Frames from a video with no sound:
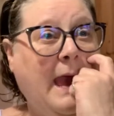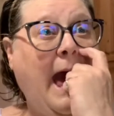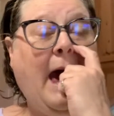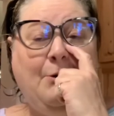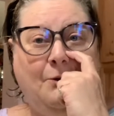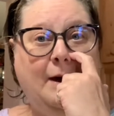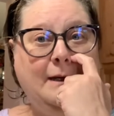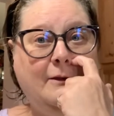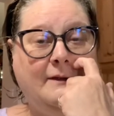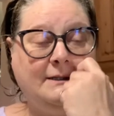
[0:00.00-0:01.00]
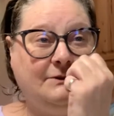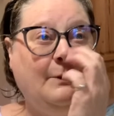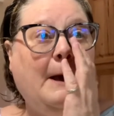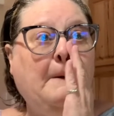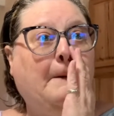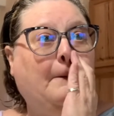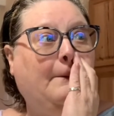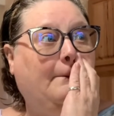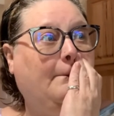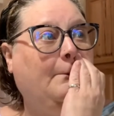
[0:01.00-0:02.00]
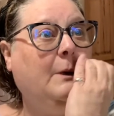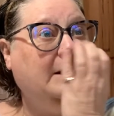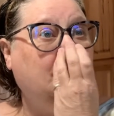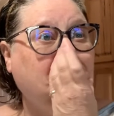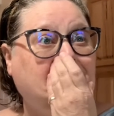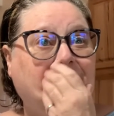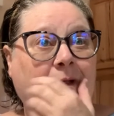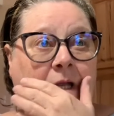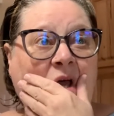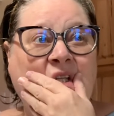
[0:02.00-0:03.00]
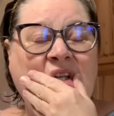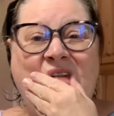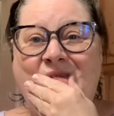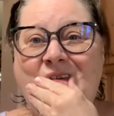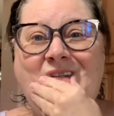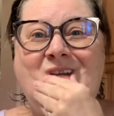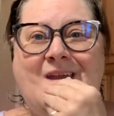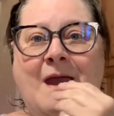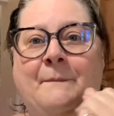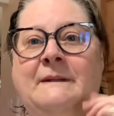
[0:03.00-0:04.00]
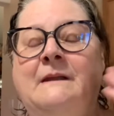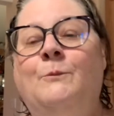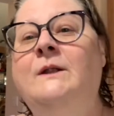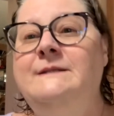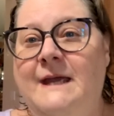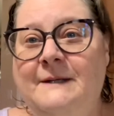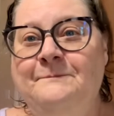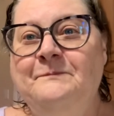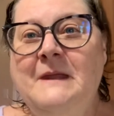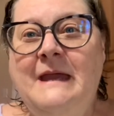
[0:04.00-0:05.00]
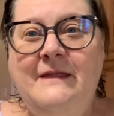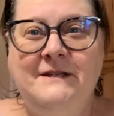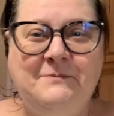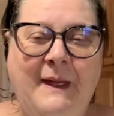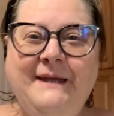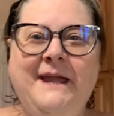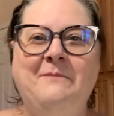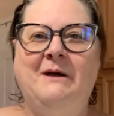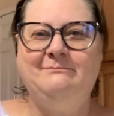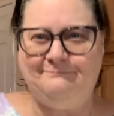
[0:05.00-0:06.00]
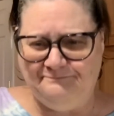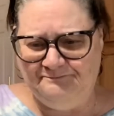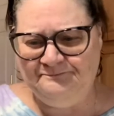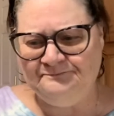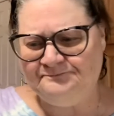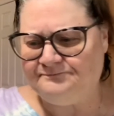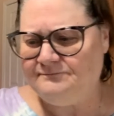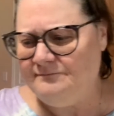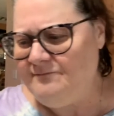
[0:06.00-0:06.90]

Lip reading: How do I know this? Well, we used to run a hunting and fishing camp, and then one day this man came up and